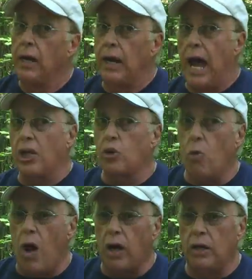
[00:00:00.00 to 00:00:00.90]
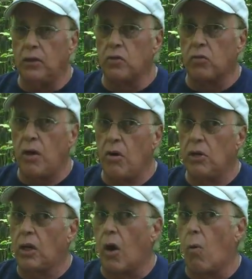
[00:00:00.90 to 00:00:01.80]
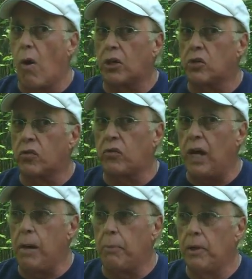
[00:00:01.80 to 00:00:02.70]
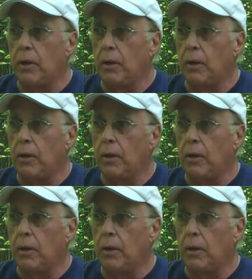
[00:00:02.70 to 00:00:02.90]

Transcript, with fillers: Now, as you're walking this trail, you got to watch your step.